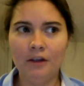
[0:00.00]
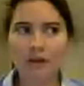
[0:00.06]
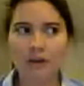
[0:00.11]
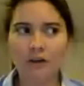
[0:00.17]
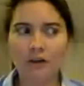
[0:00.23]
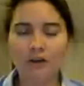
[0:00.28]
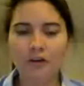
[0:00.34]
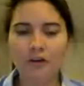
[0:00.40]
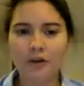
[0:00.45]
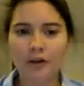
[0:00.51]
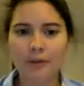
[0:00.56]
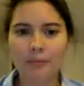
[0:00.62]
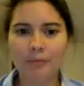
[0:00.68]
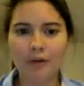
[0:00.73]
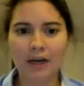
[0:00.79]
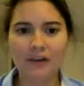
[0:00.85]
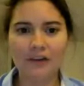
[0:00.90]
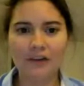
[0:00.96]

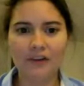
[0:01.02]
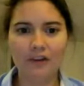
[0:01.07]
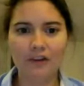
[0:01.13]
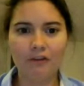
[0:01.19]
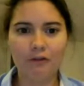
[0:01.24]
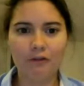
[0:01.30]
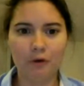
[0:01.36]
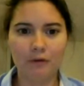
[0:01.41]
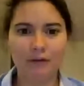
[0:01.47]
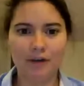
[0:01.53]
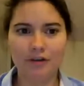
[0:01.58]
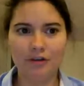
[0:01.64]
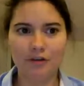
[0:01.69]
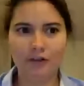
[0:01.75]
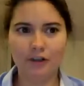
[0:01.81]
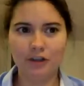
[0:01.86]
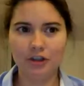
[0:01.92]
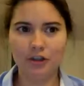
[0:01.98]
student prices for
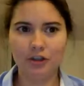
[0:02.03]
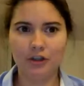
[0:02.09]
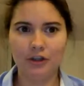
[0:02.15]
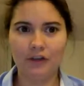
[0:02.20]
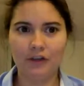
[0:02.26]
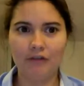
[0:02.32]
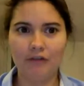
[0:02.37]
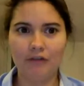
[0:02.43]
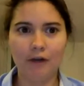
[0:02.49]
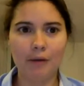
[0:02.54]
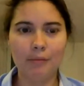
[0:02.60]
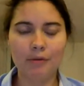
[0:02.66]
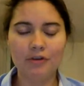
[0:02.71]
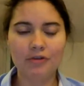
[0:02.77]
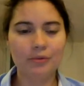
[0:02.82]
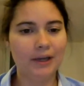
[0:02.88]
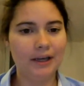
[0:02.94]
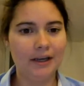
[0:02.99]
renter's insurance run
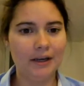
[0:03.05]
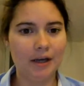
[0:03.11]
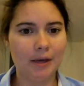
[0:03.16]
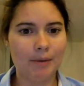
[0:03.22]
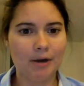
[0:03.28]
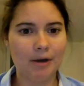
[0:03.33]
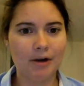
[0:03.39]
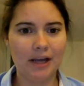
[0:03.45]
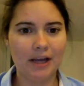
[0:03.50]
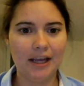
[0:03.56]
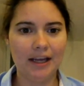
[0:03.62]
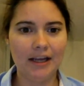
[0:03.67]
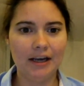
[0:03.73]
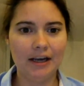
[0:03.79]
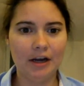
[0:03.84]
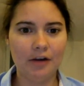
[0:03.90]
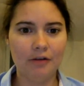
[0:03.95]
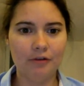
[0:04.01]
between about 80
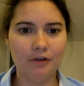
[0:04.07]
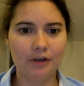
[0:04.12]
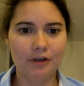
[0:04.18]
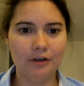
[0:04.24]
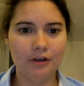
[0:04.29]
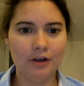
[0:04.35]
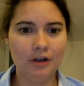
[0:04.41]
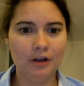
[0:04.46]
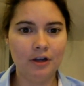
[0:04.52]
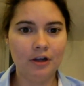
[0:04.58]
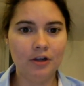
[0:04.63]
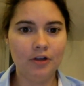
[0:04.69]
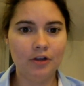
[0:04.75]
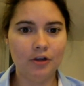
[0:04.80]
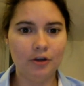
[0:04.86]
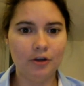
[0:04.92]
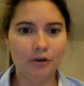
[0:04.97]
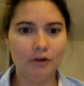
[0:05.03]
and
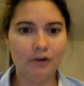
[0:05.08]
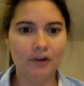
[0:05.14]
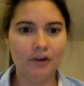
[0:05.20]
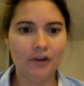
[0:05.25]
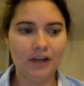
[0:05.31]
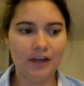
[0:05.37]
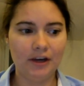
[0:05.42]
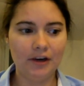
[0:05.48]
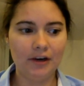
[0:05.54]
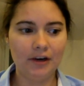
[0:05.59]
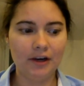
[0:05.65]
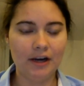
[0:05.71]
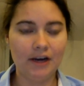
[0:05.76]
€100 a year,